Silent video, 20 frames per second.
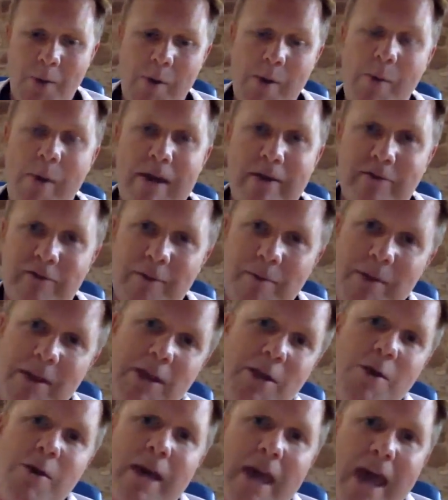we went from
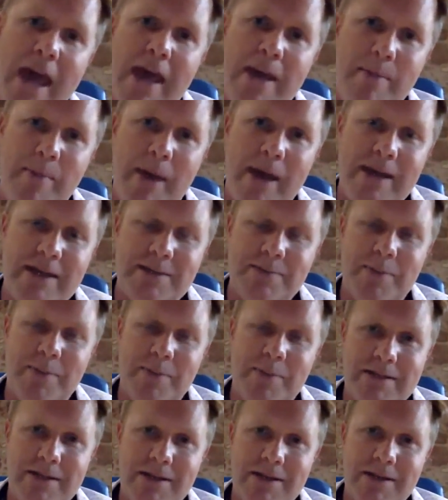the UK-based
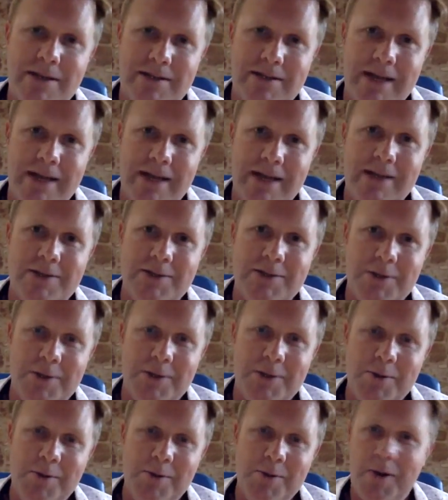business
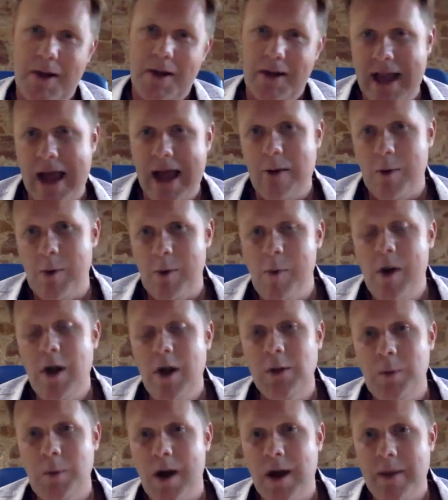into now a
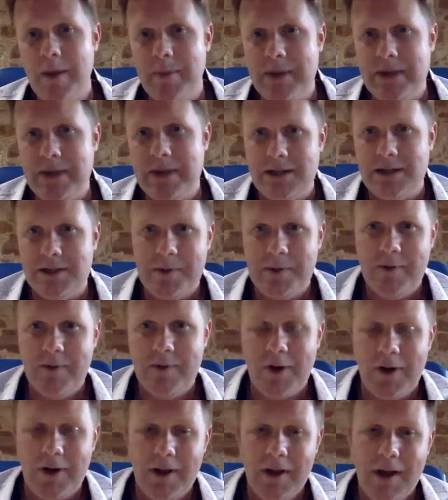worldwide business.
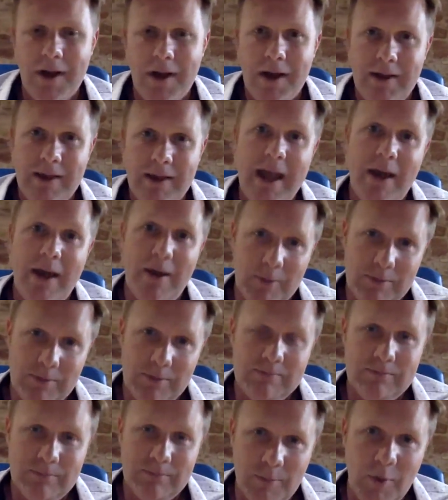We've got
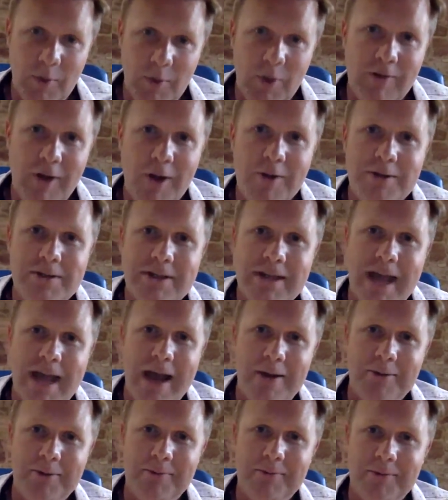now more roads
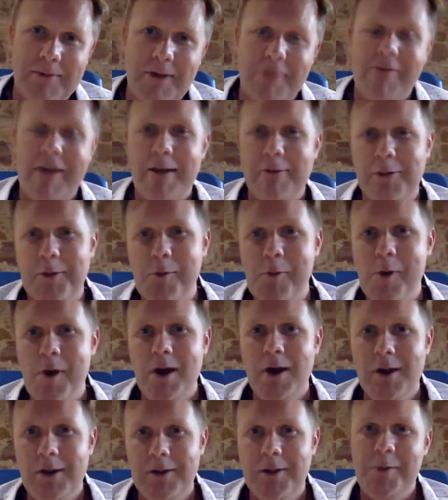down around the
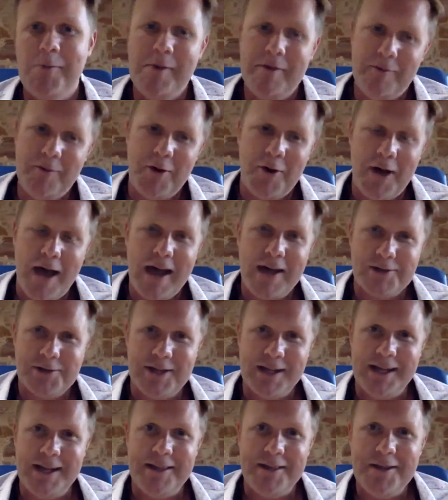world than we've got
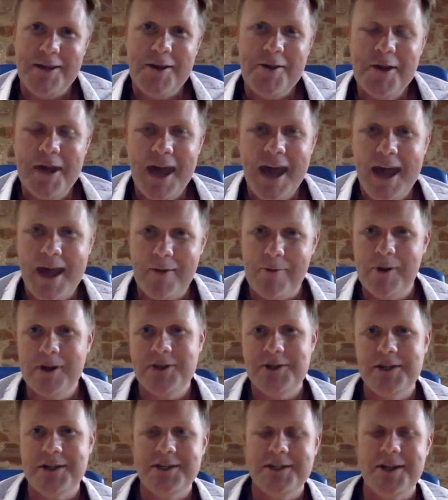actually in the UK,
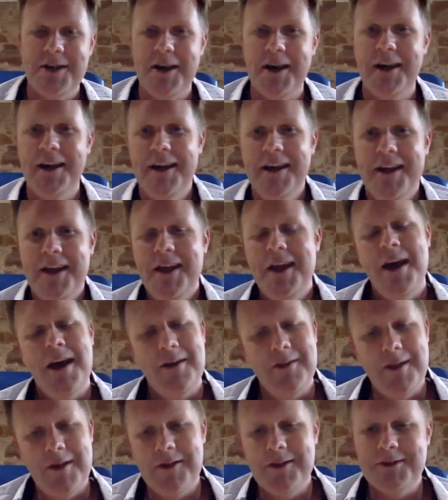which is
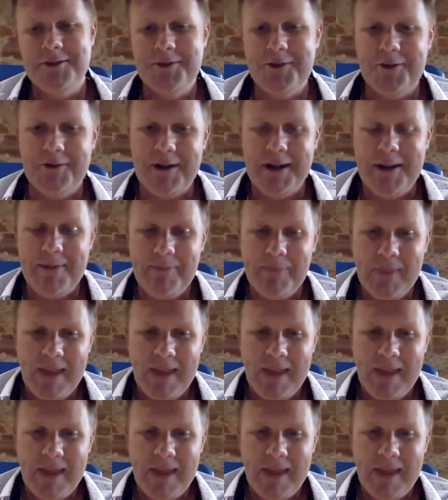another story.